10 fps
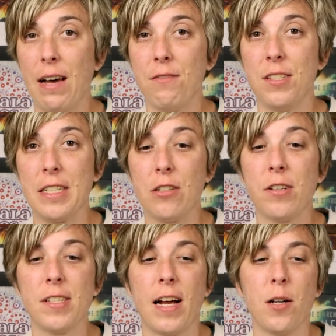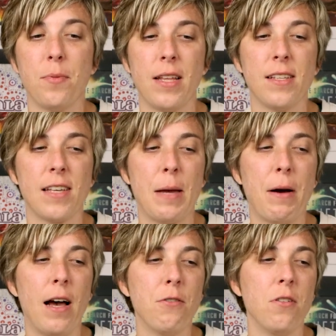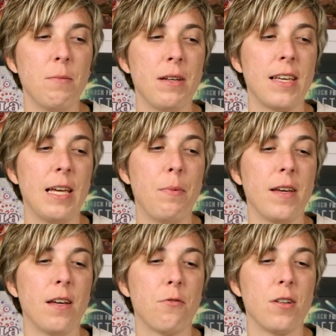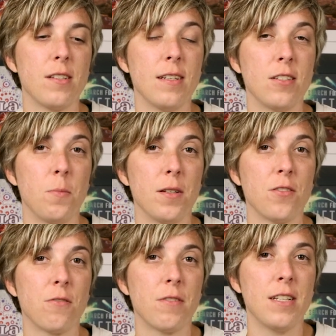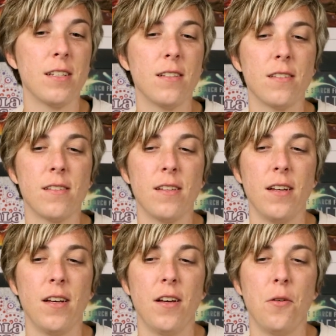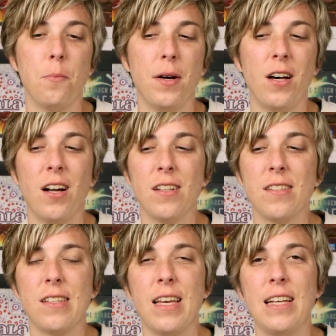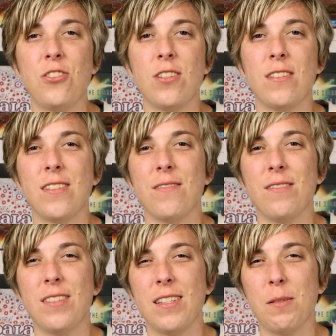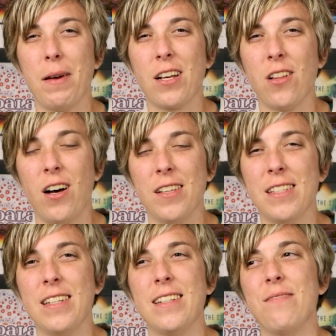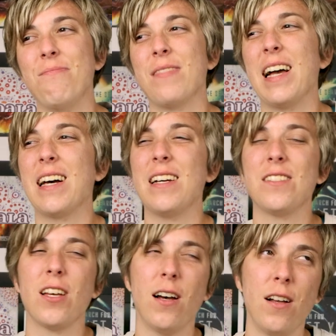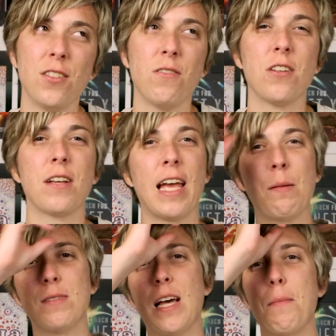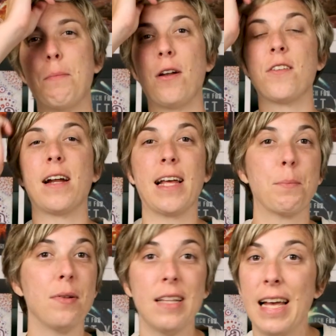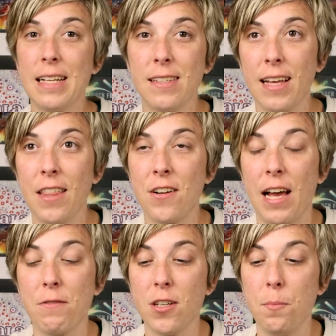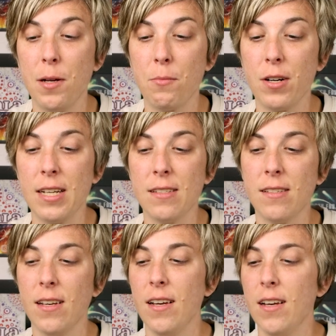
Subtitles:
have zero desire to play this game. I've only been keeping it for sentimental reasons. But honestly, it just sits in my closet. I got tons of other games that my brother and I like played together and have good memories.